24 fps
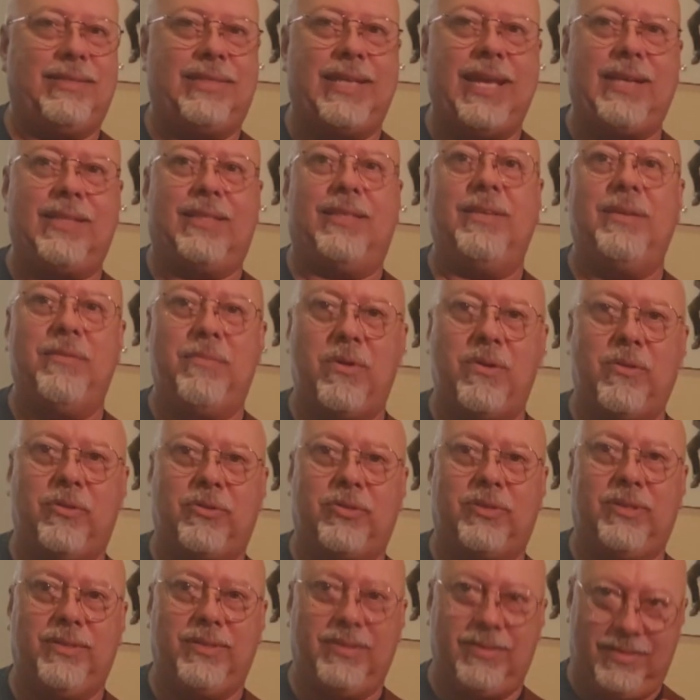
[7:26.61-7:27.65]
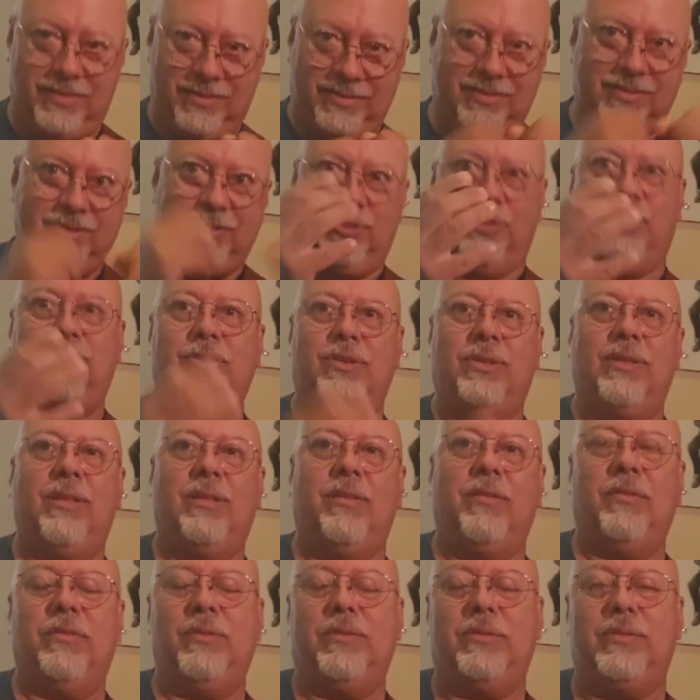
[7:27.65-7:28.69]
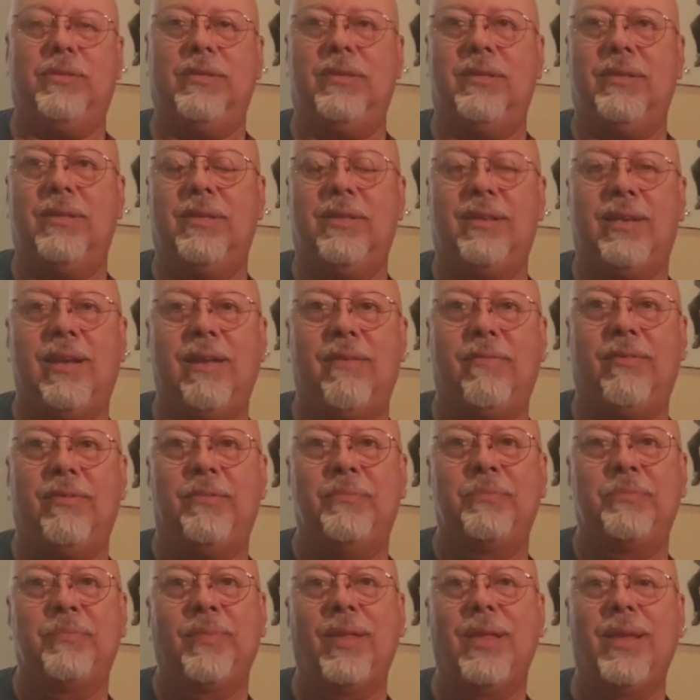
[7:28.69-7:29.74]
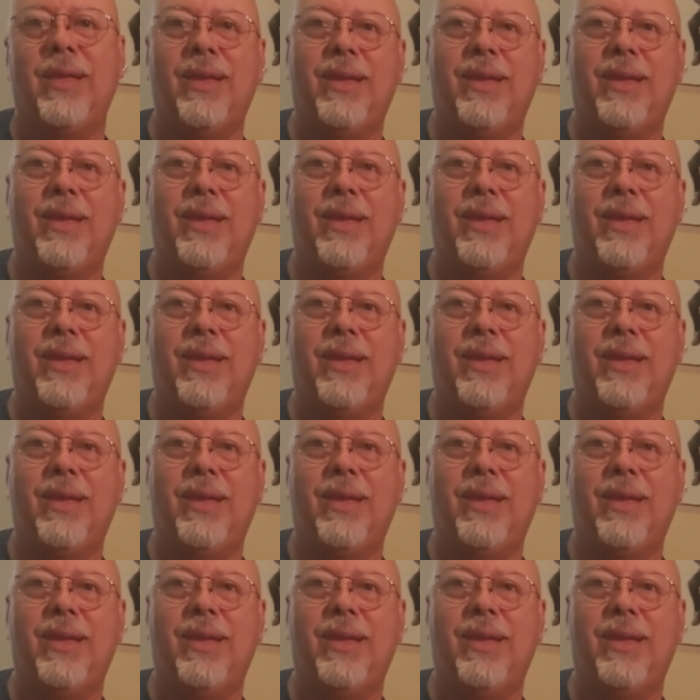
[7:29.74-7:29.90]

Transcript: take the emotion to another level.